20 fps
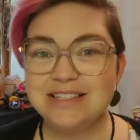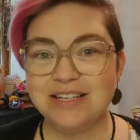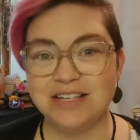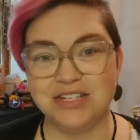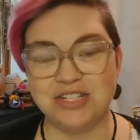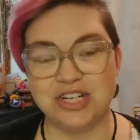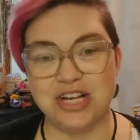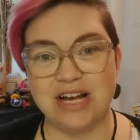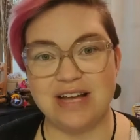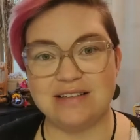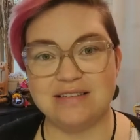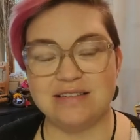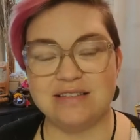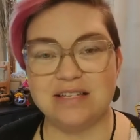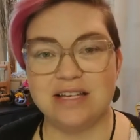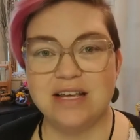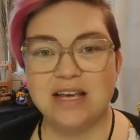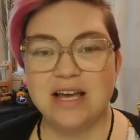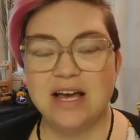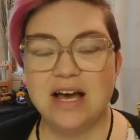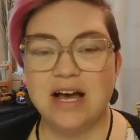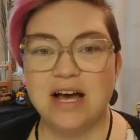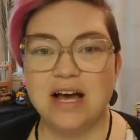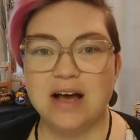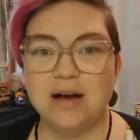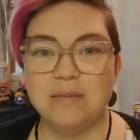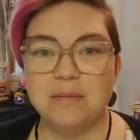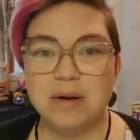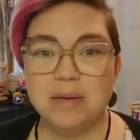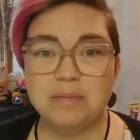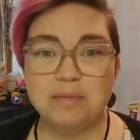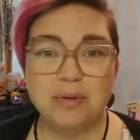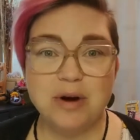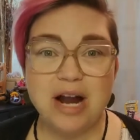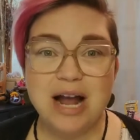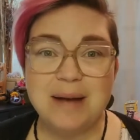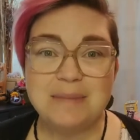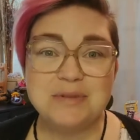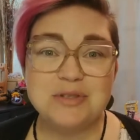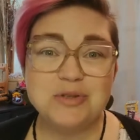suggest um,
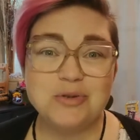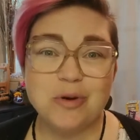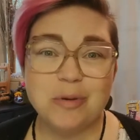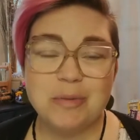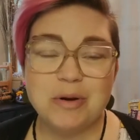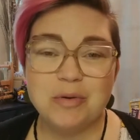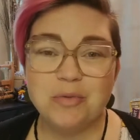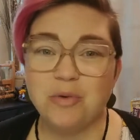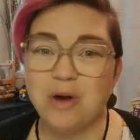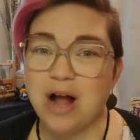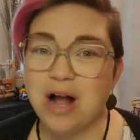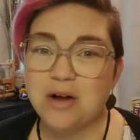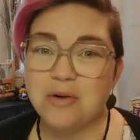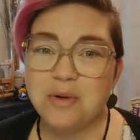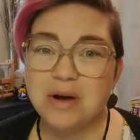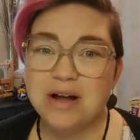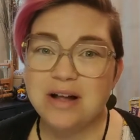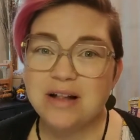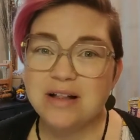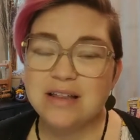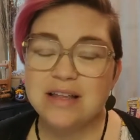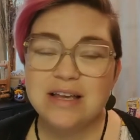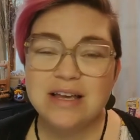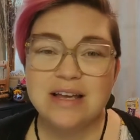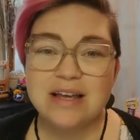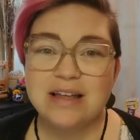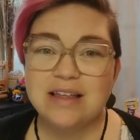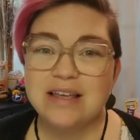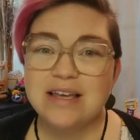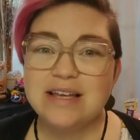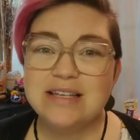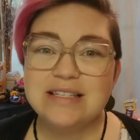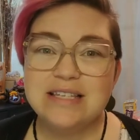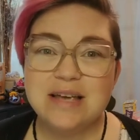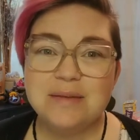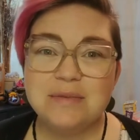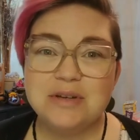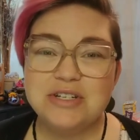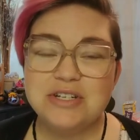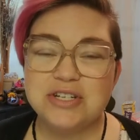perhaps Norman Rockwell. His
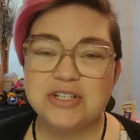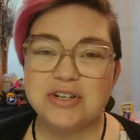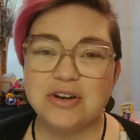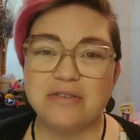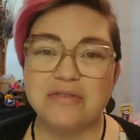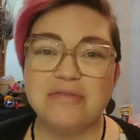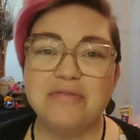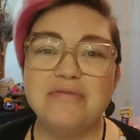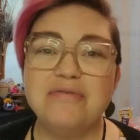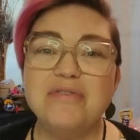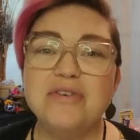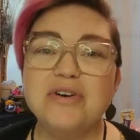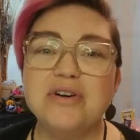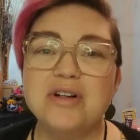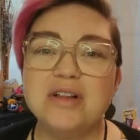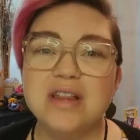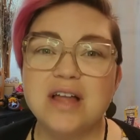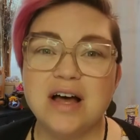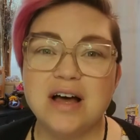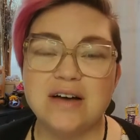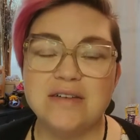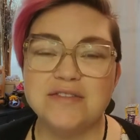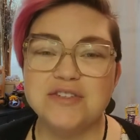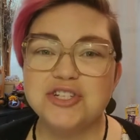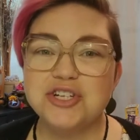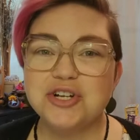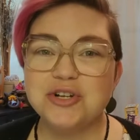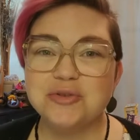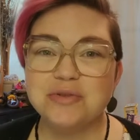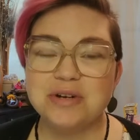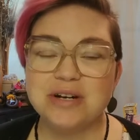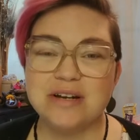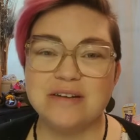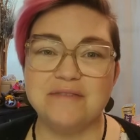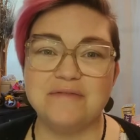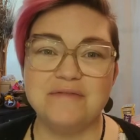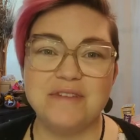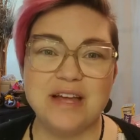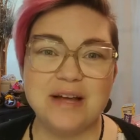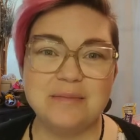images are full of children
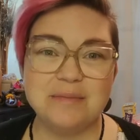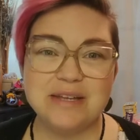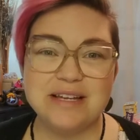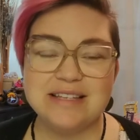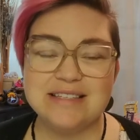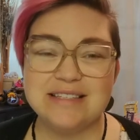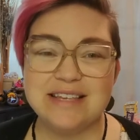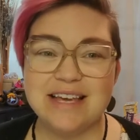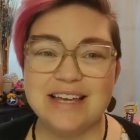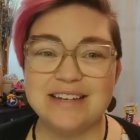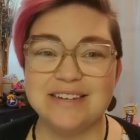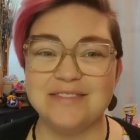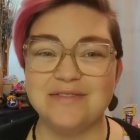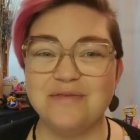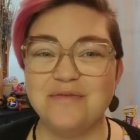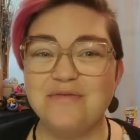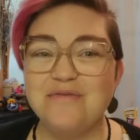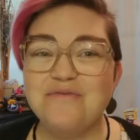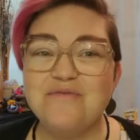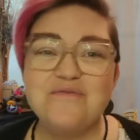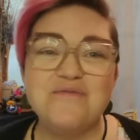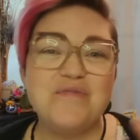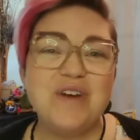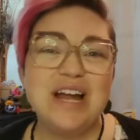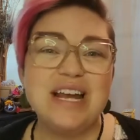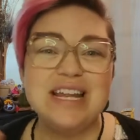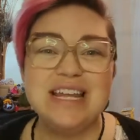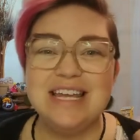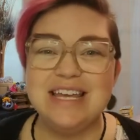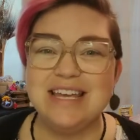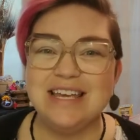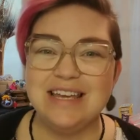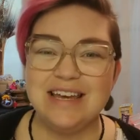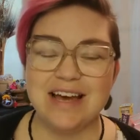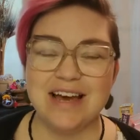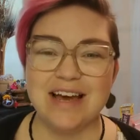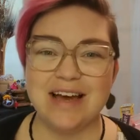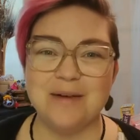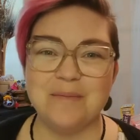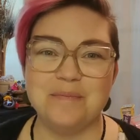and families and funny
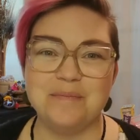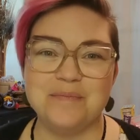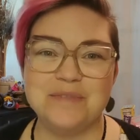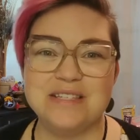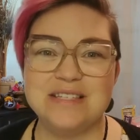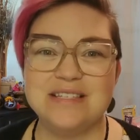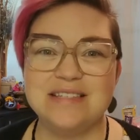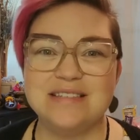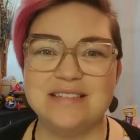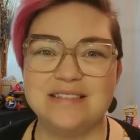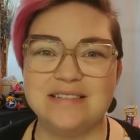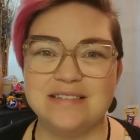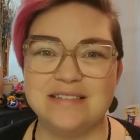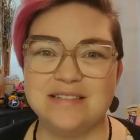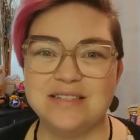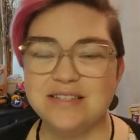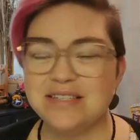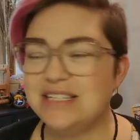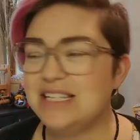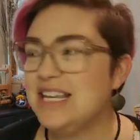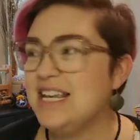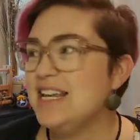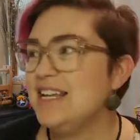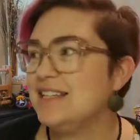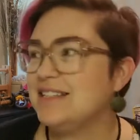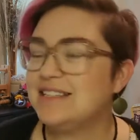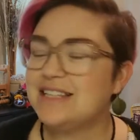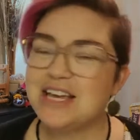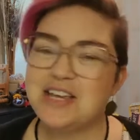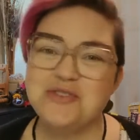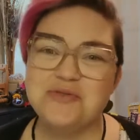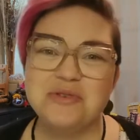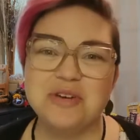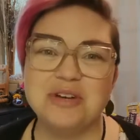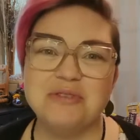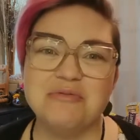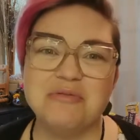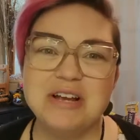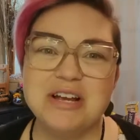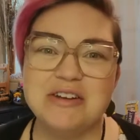um, scenes that you
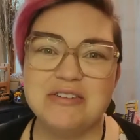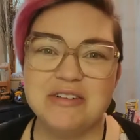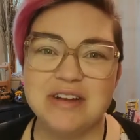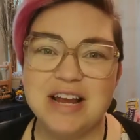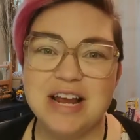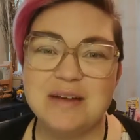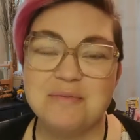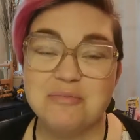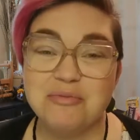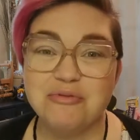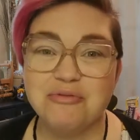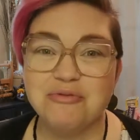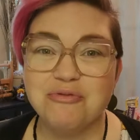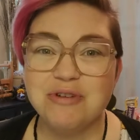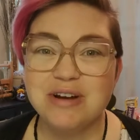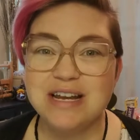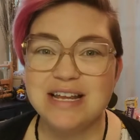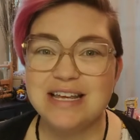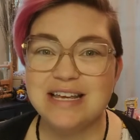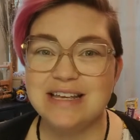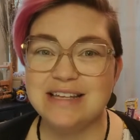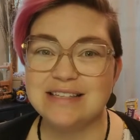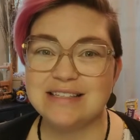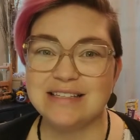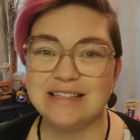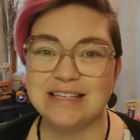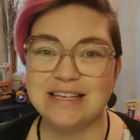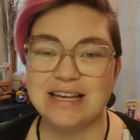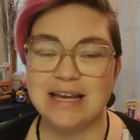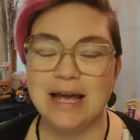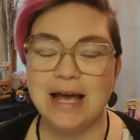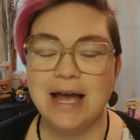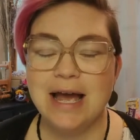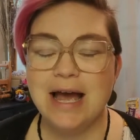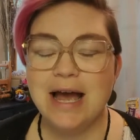could recreate pretty easily.